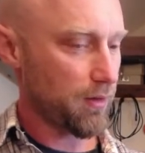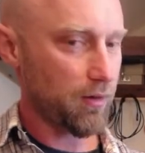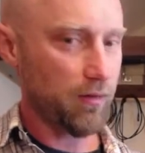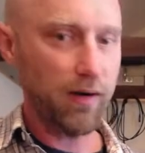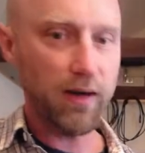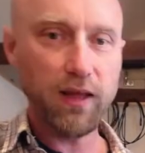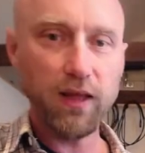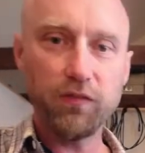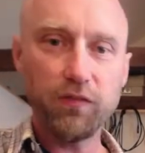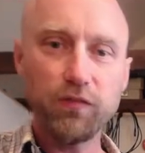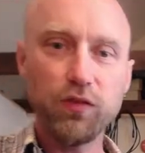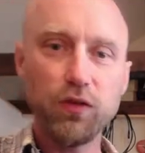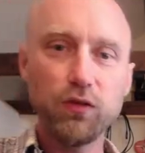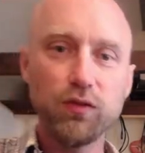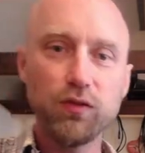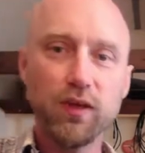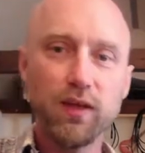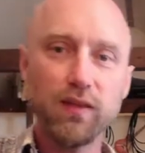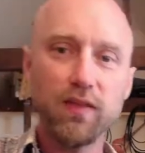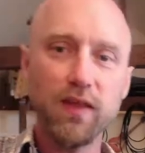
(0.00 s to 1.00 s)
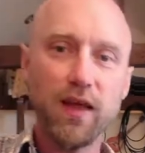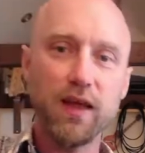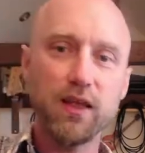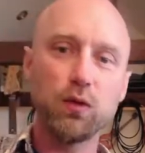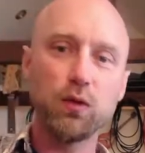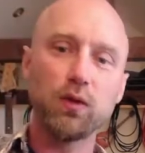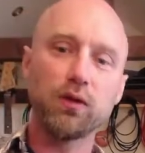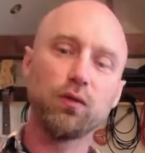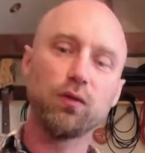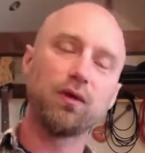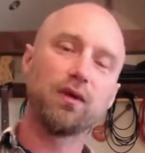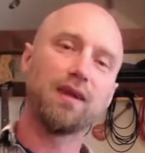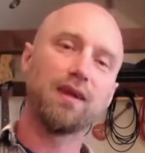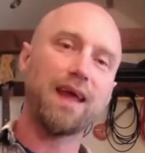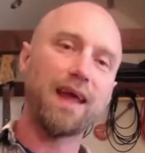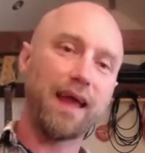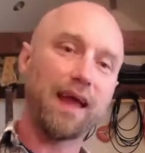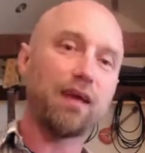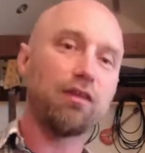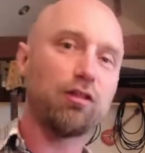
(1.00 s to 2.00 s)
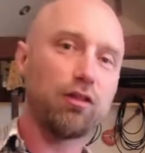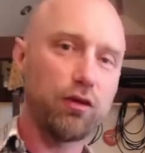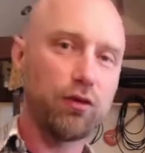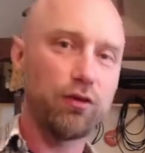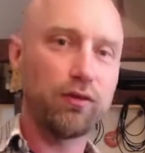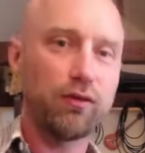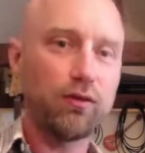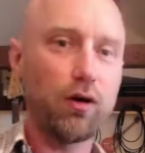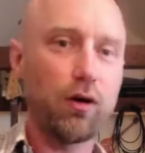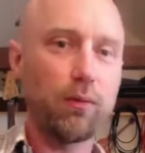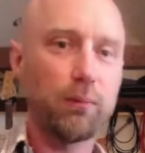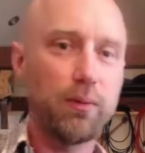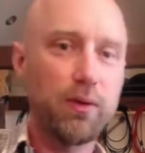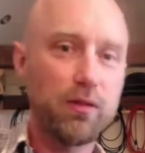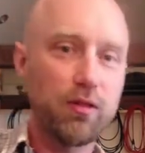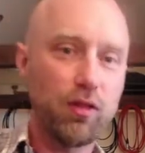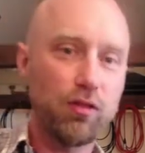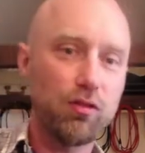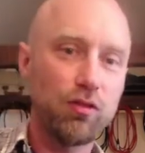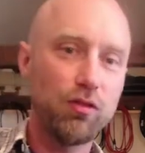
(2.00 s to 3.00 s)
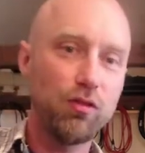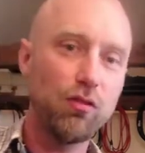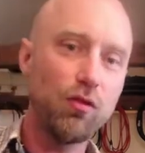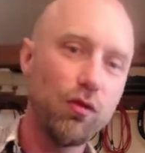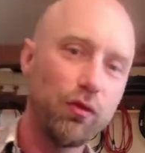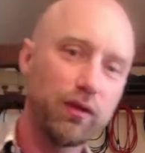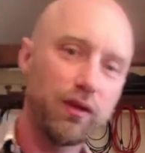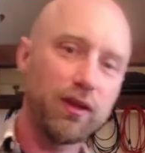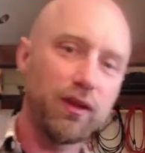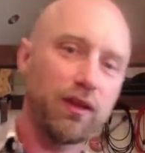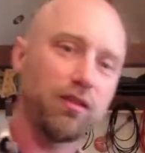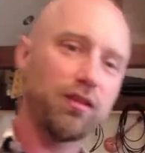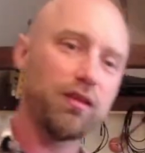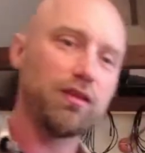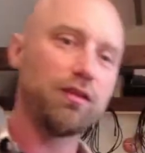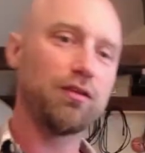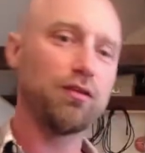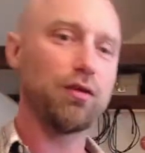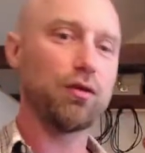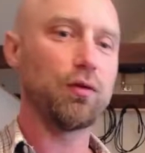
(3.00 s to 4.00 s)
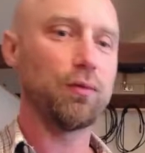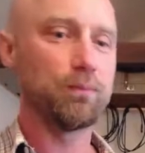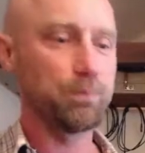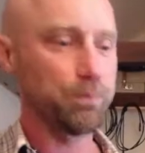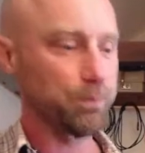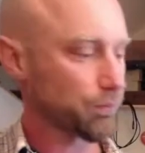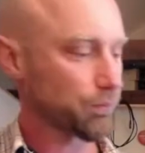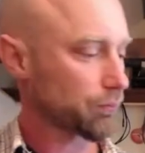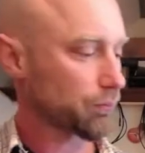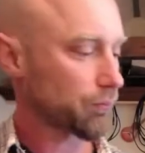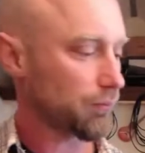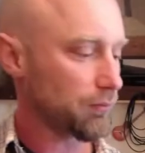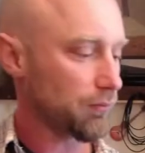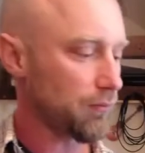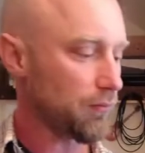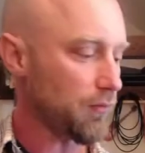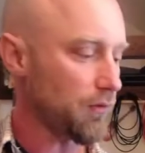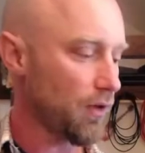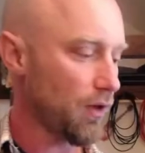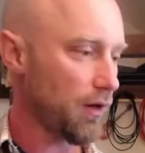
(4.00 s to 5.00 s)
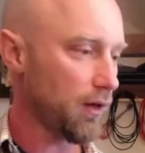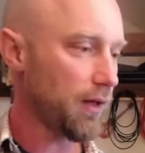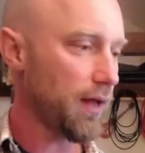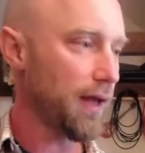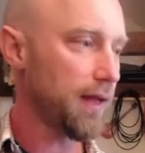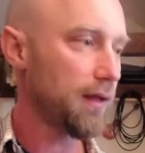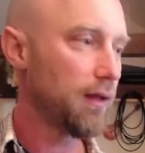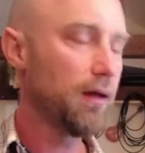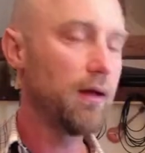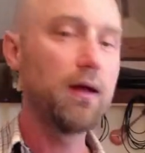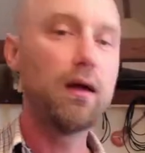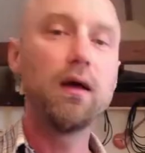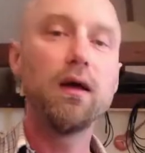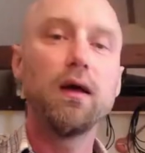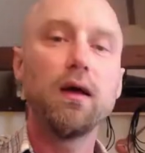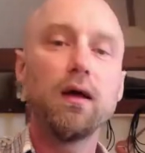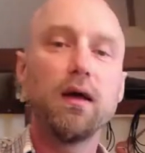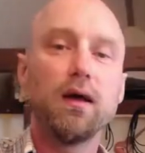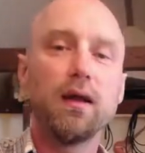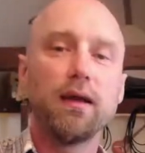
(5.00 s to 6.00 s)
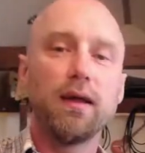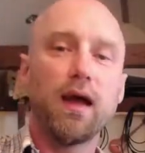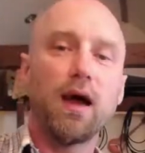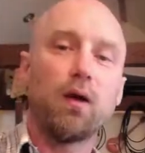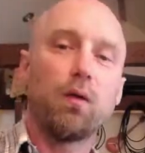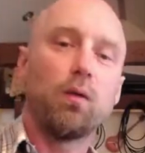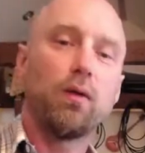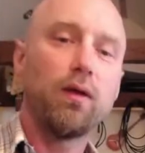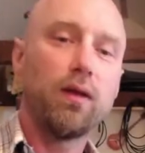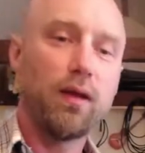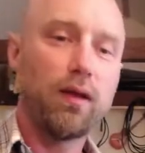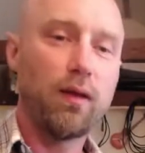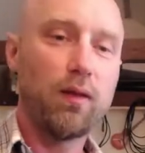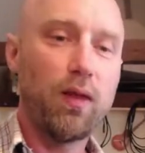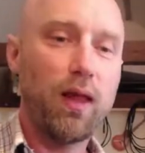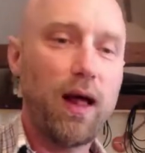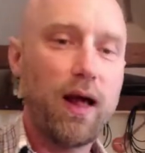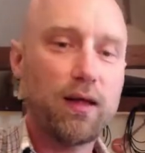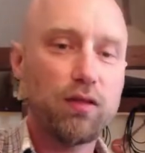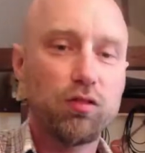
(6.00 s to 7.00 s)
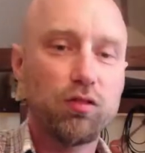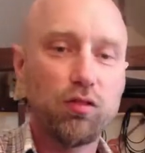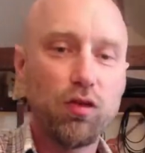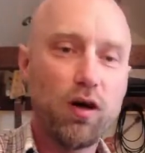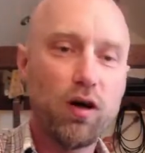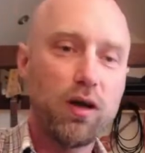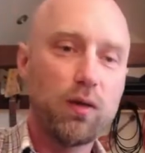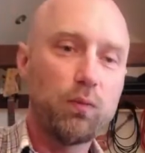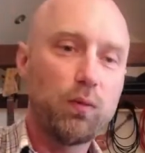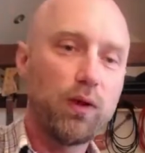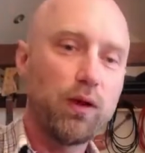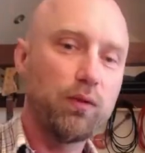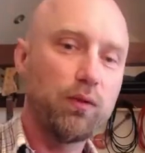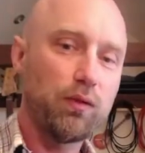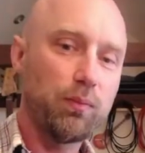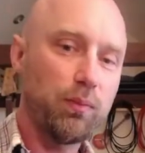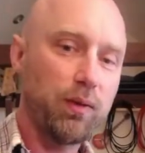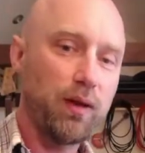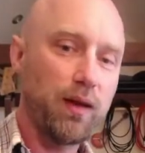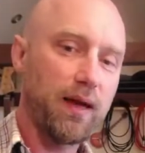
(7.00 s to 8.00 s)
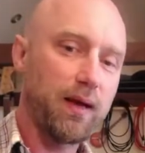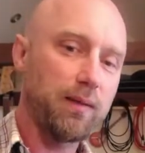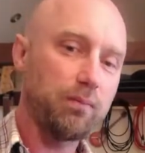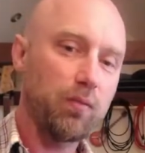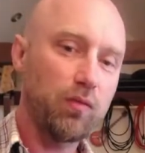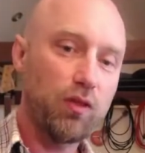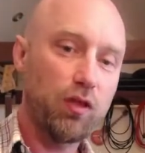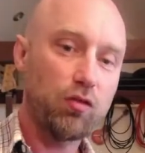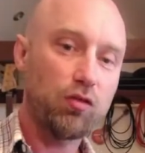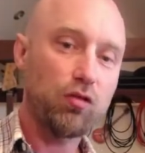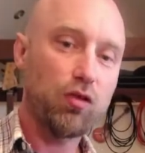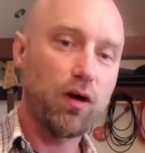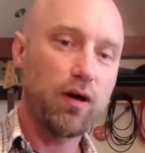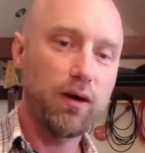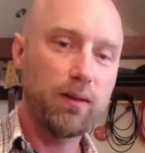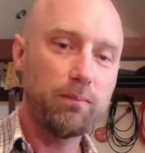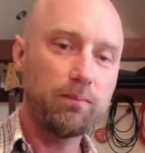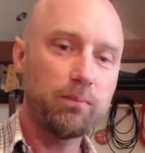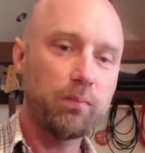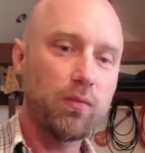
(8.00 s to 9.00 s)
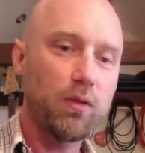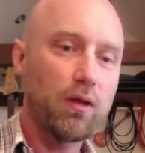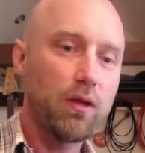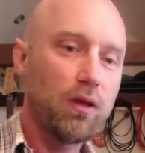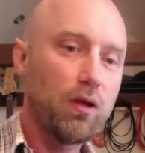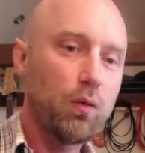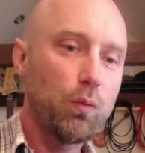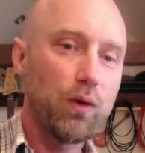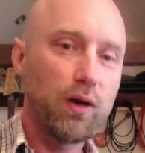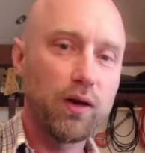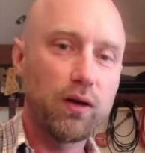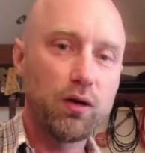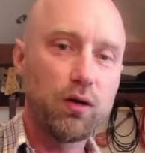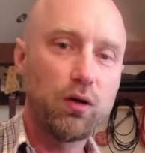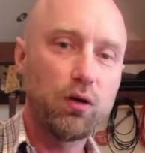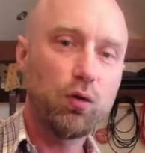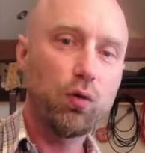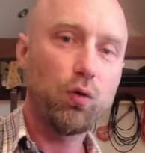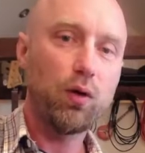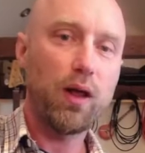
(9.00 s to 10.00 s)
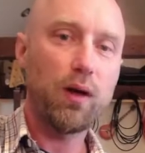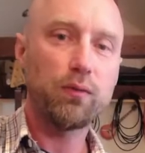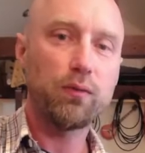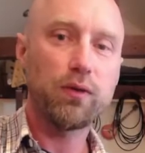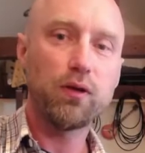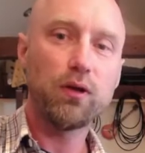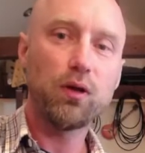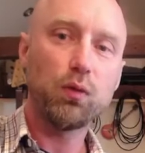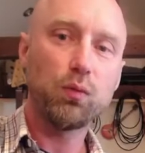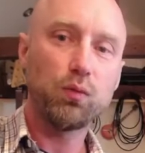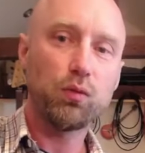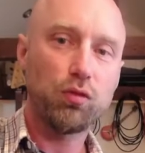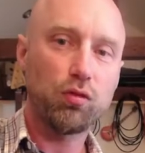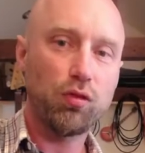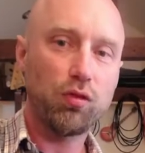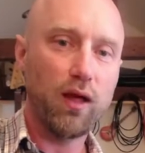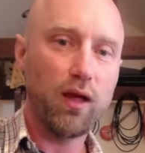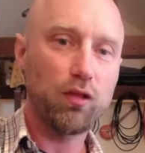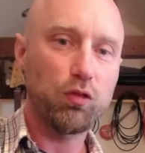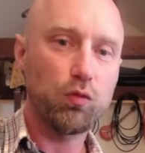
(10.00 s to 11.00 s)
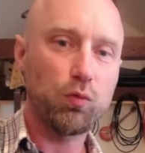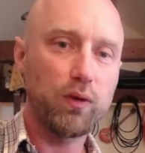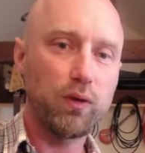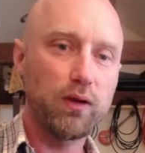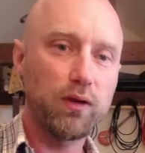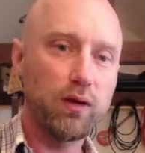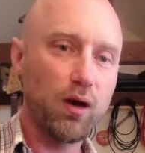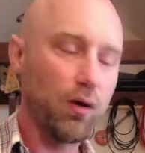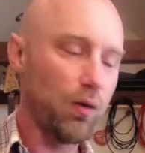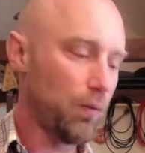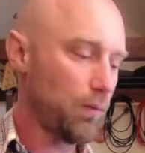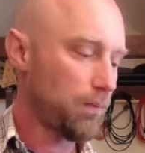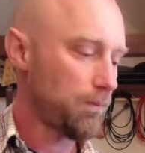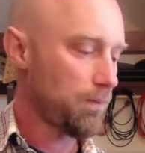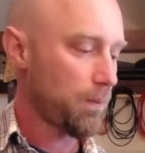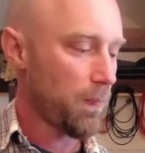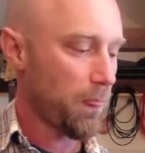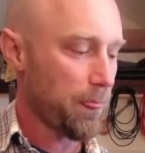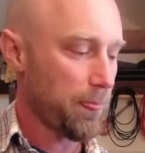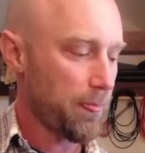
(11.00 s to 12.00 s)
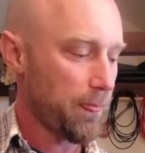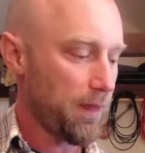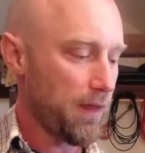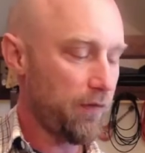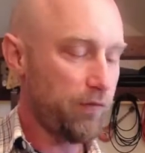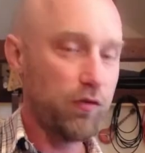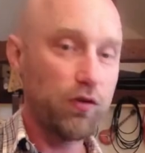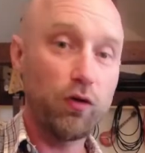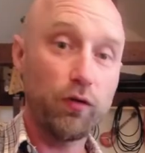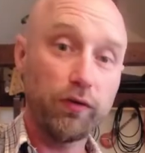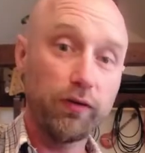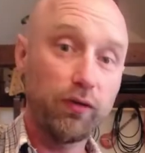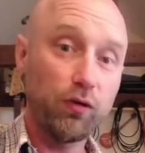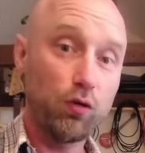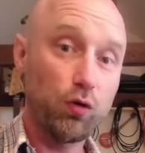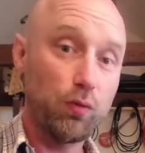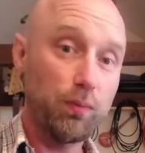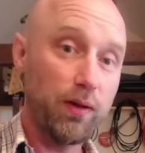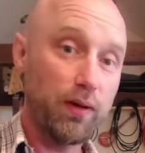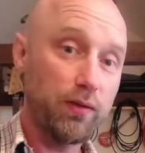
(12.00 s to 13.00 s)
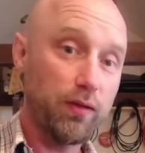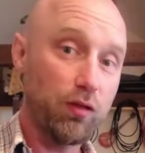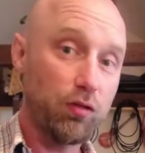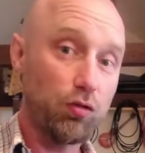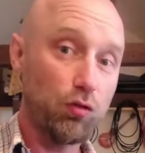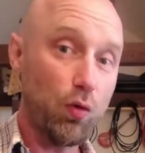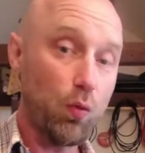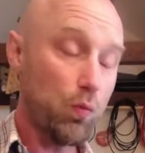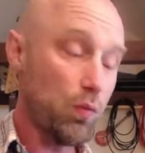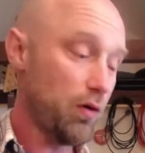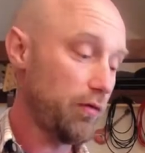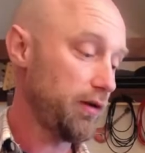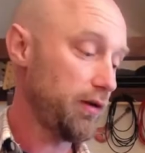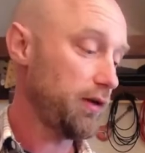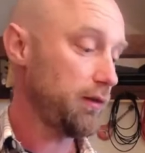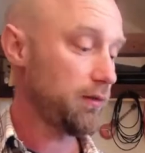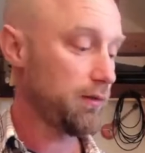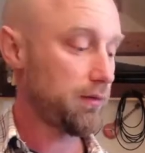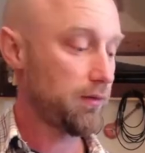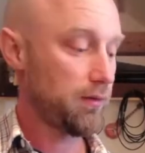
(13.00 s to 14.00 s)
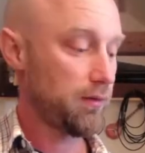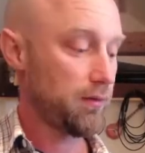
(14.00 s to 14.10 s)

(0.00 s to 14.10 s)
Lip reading: All right, if you did that, you are doing an excellent job because it's not easy to do. Okay, now last time we're going to play it. This time we're going to call out the notes as we go. If you're not sure about this, don't worry.